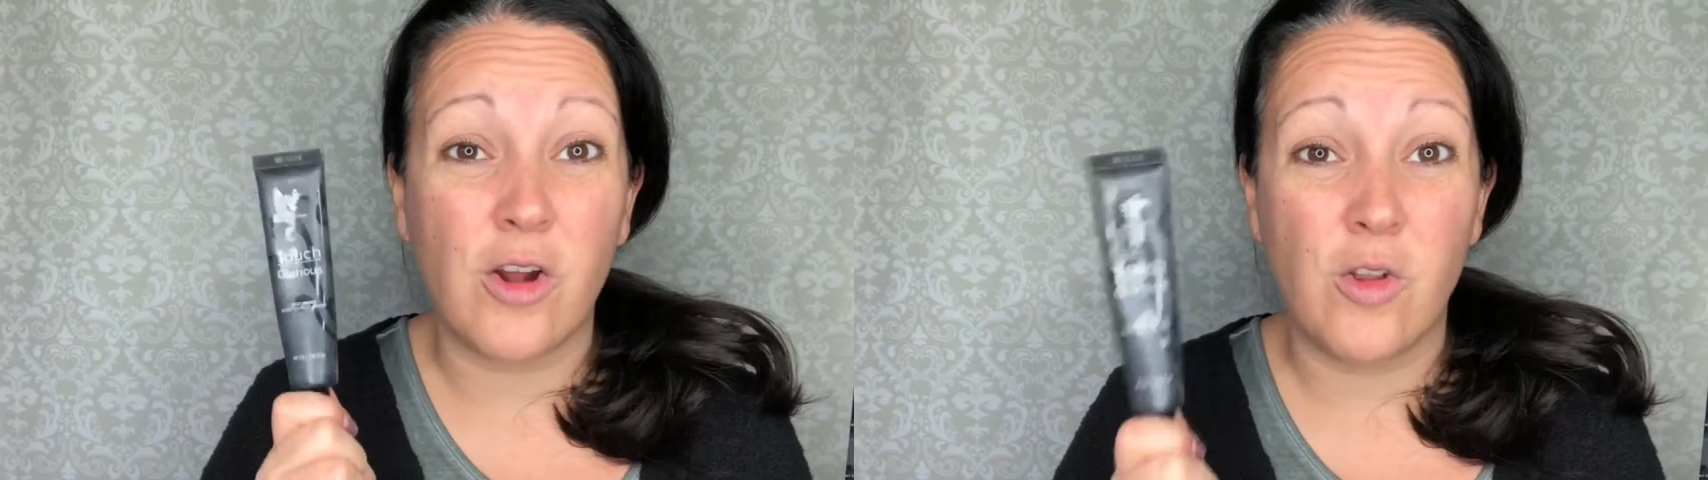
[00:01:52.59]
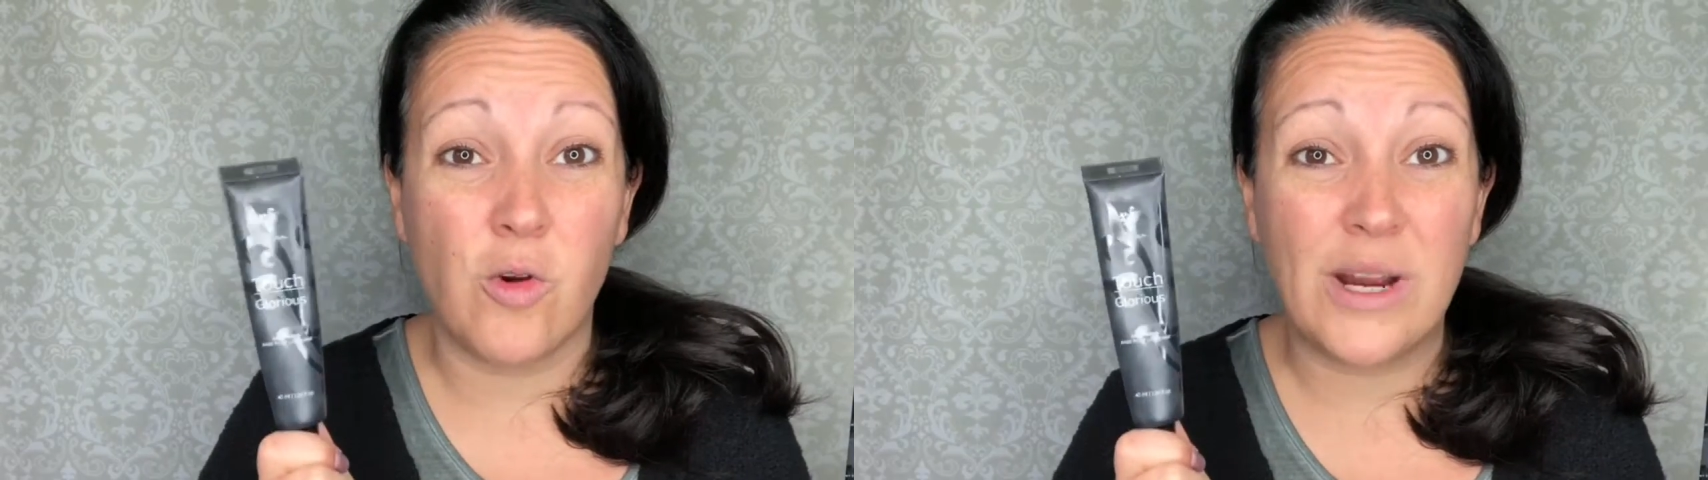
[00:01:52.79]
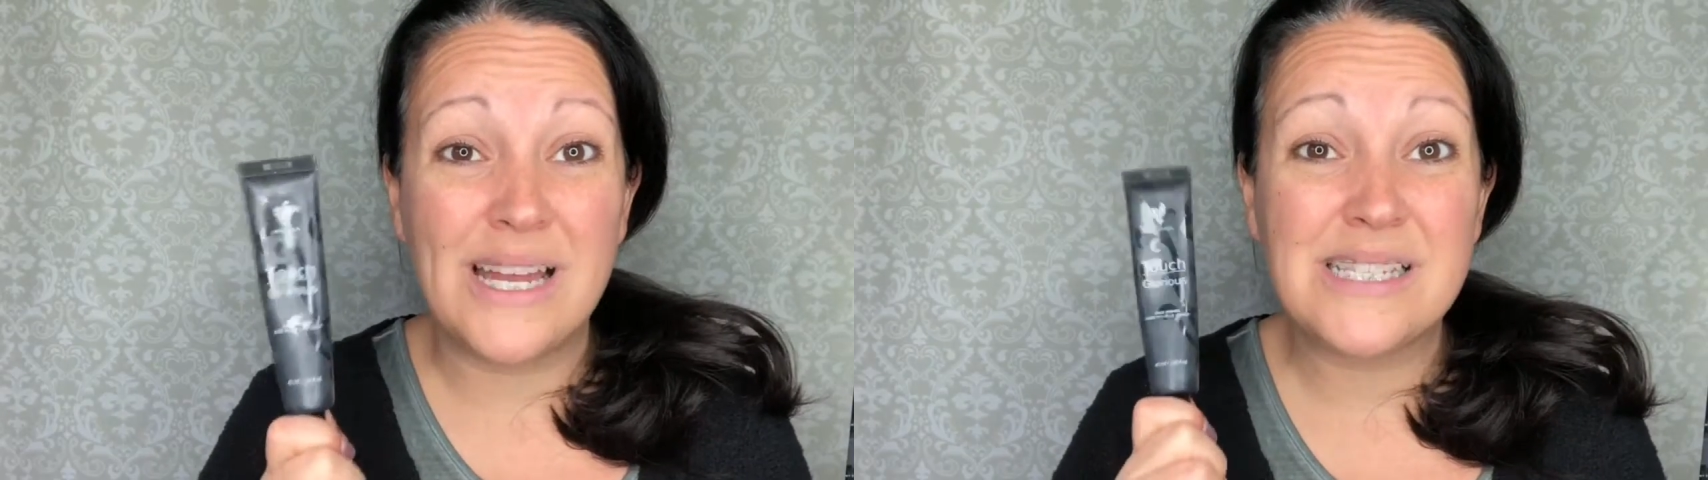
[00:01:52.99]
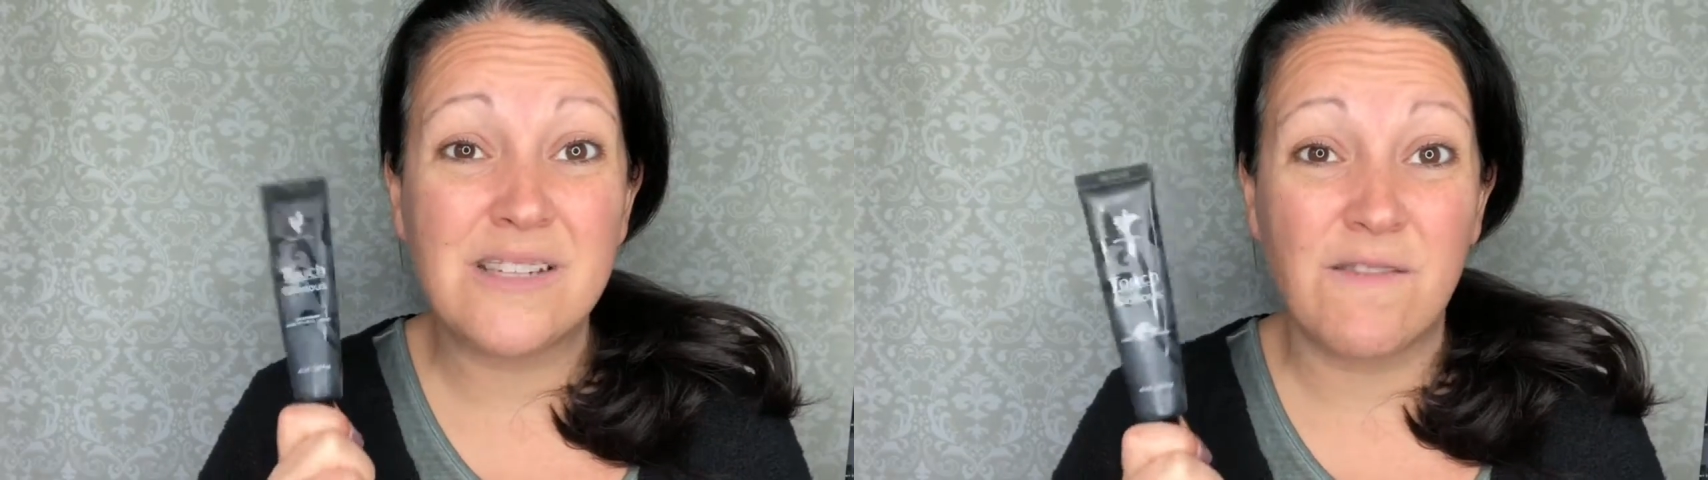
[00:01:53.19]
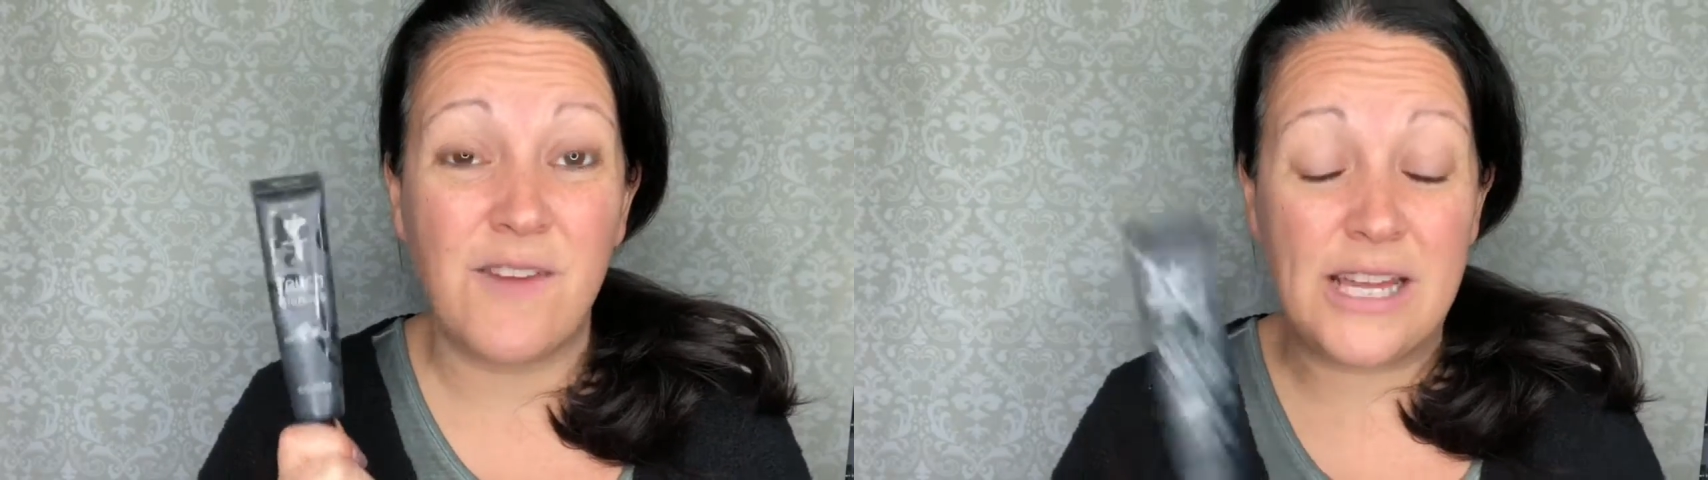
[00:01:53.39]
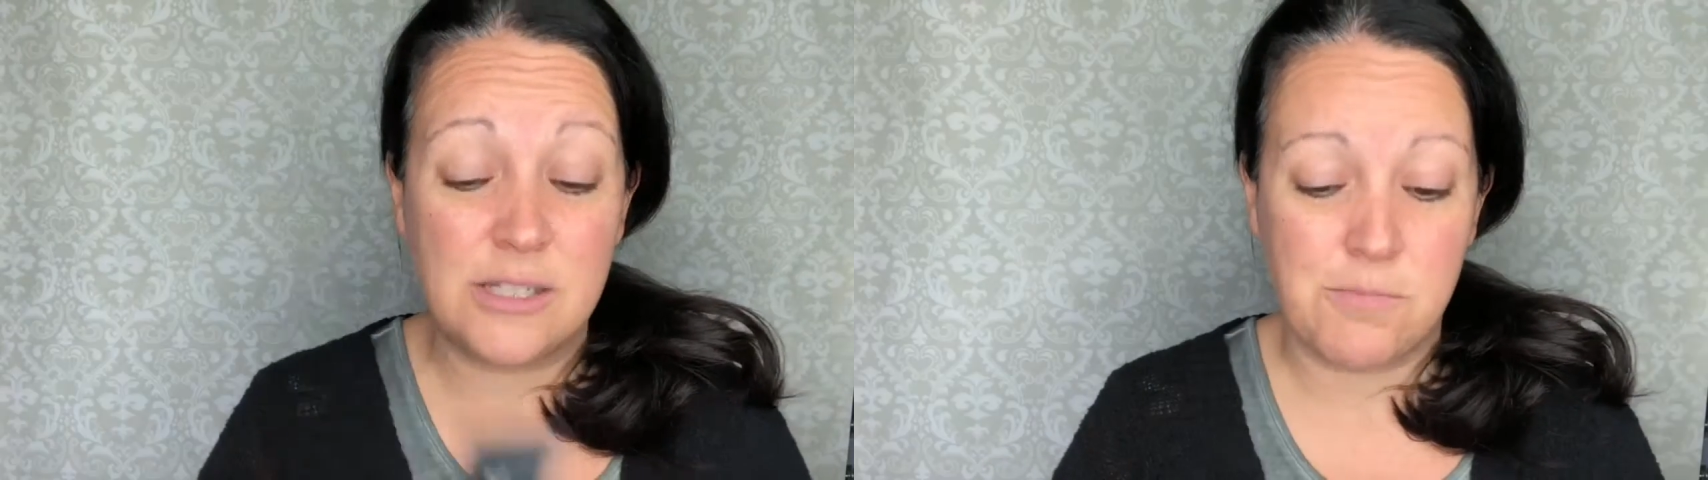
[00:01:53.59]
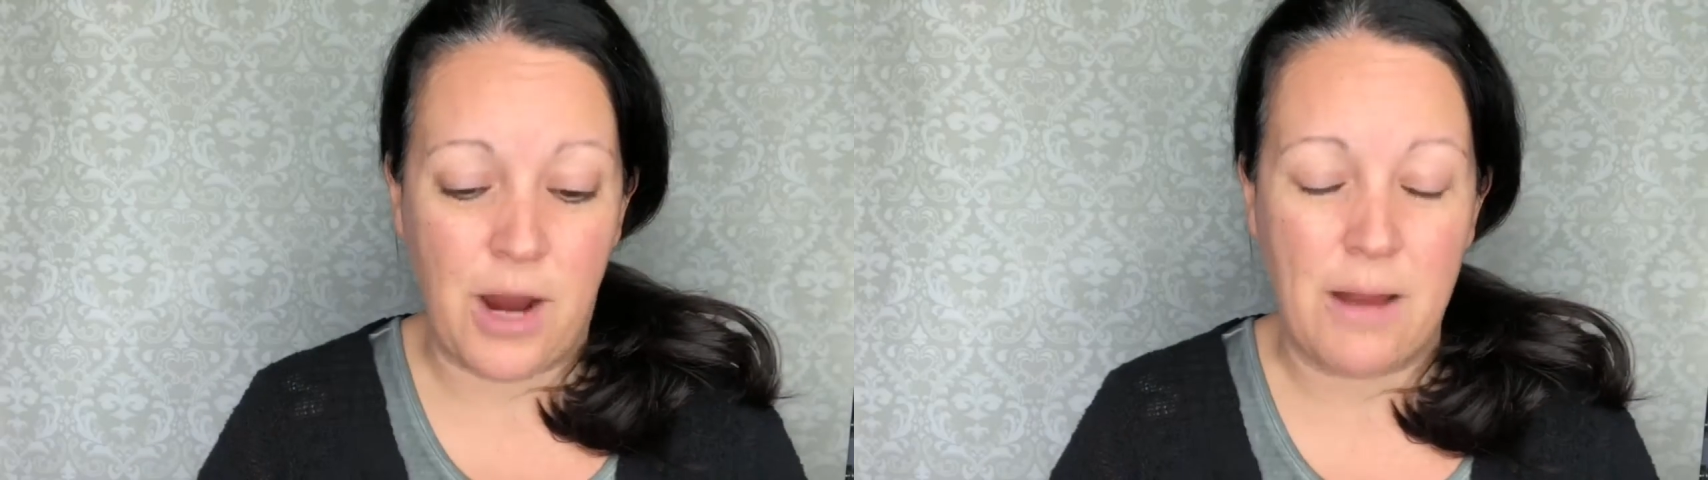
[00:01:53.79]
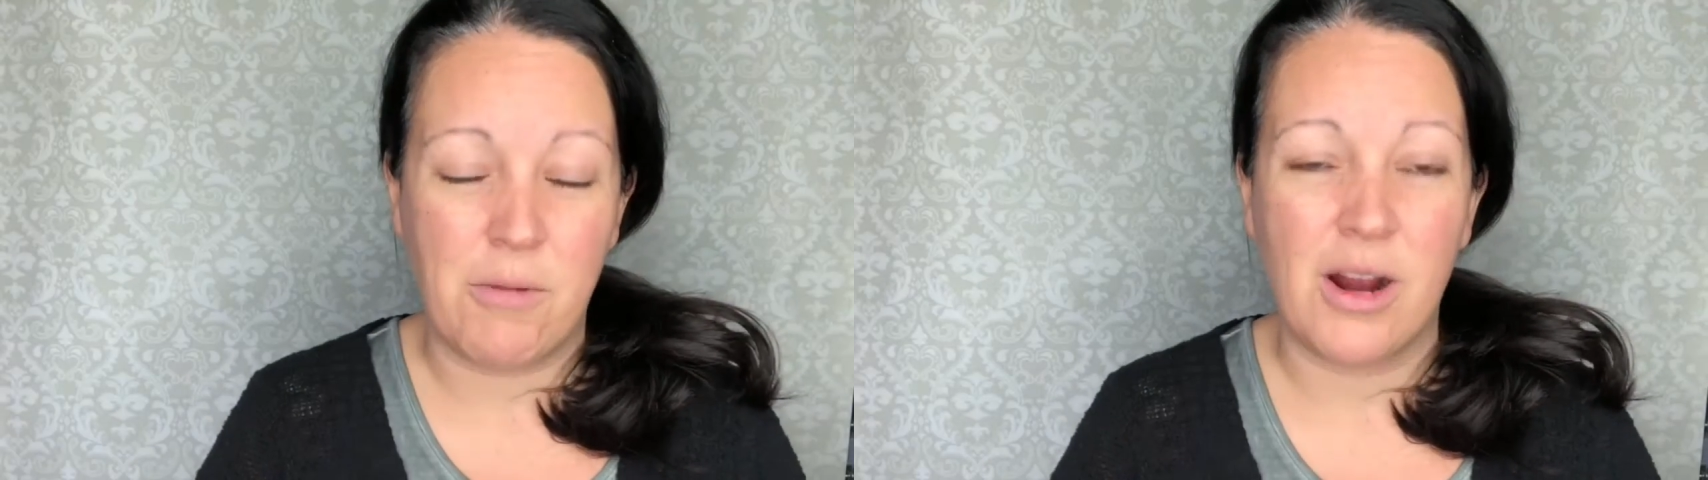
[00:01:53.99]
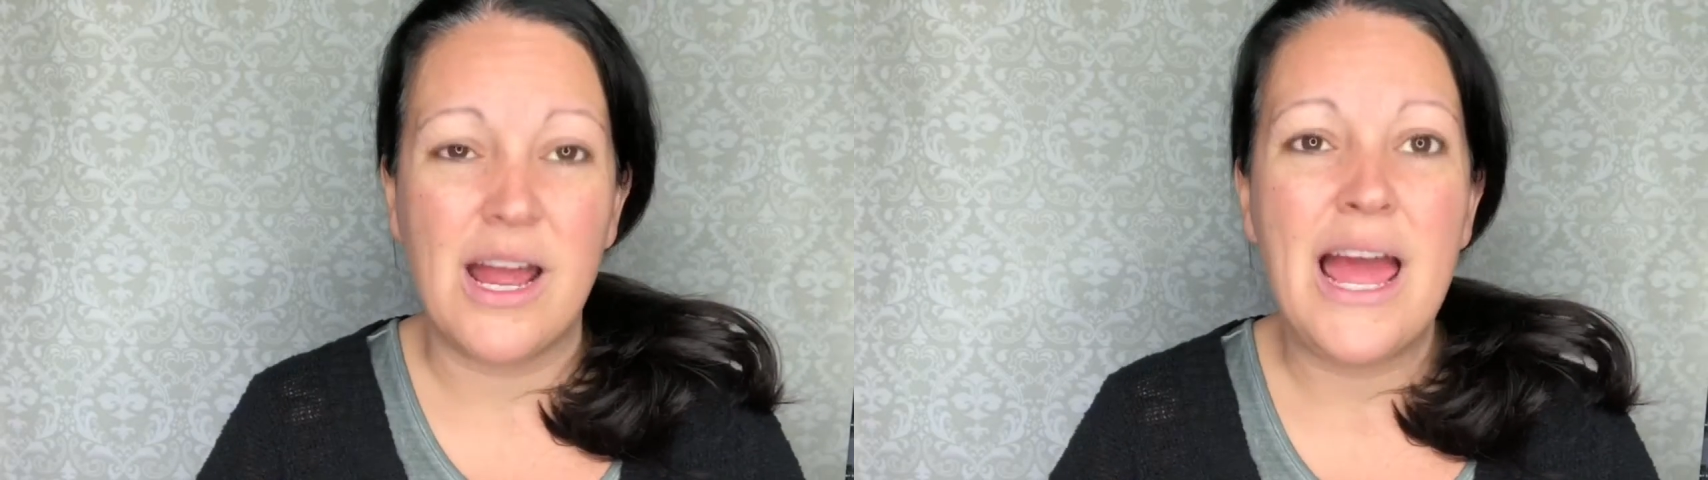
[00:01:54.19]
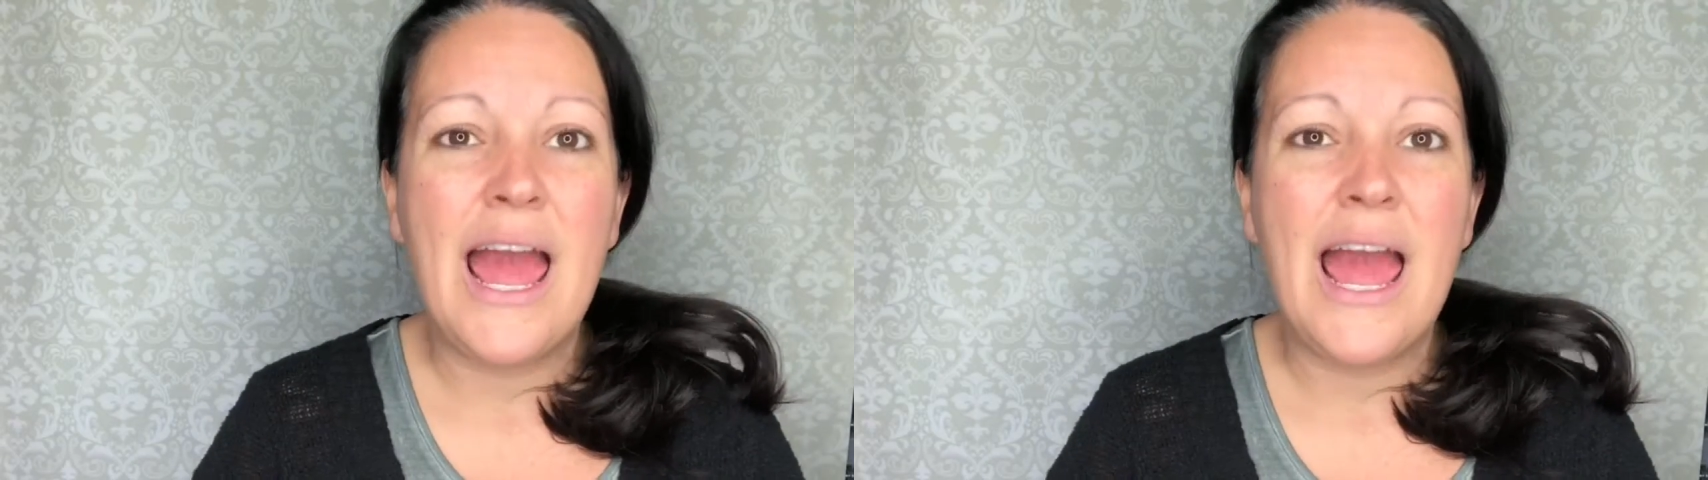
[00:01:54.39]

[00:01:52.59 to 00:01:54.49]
Glorious Face Primer.